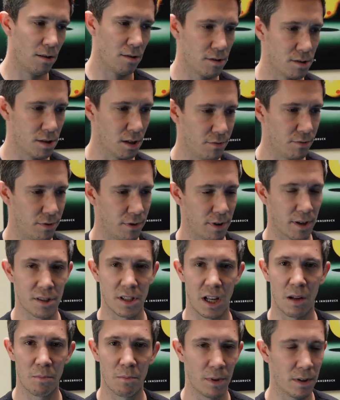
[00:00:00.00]
So for
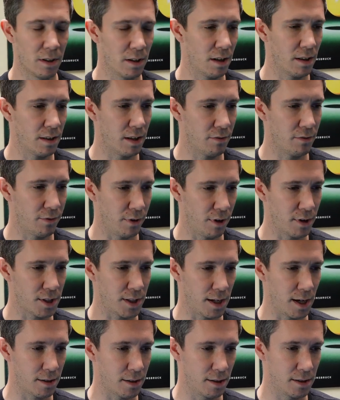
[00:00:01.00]
example, the
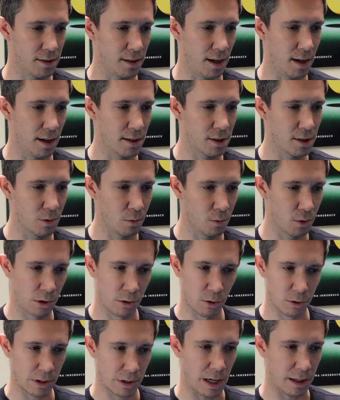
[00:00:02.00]
first exercise
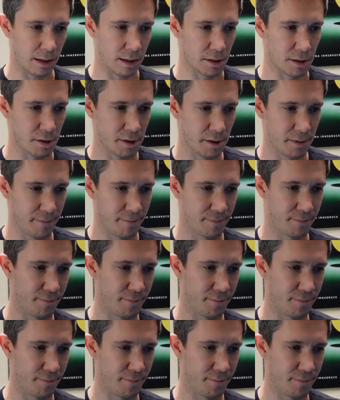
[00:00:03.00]
would look like this.